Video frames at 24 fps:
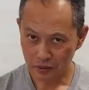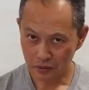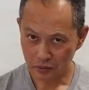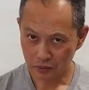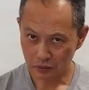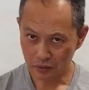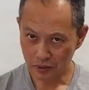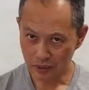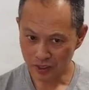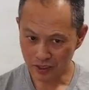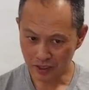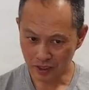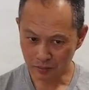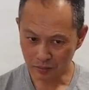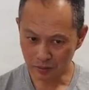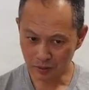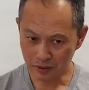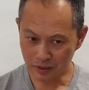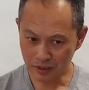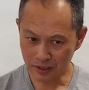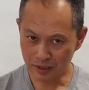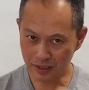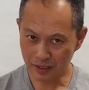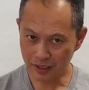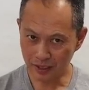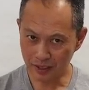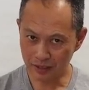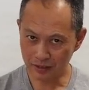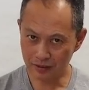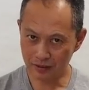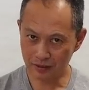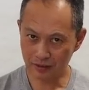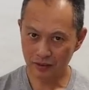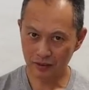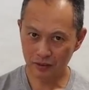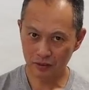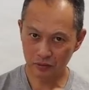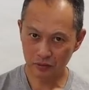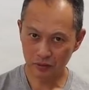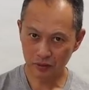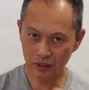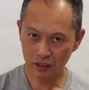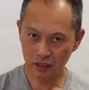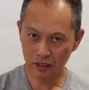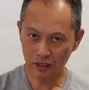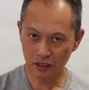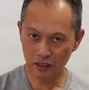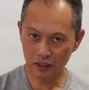We assembled this kit with a
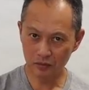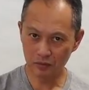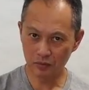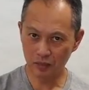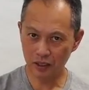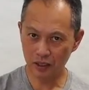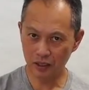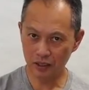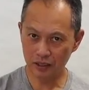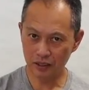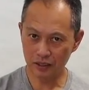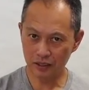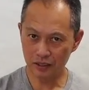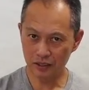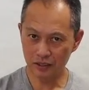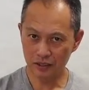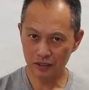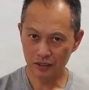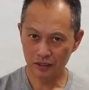hard body,